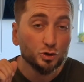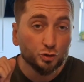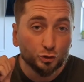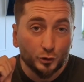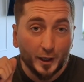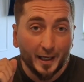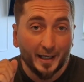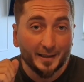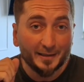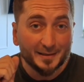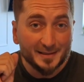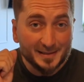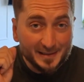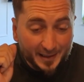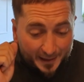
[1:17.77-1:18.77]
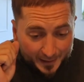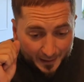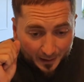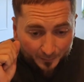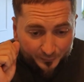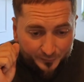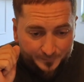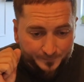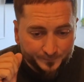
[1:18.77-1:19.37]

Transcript: trade setup.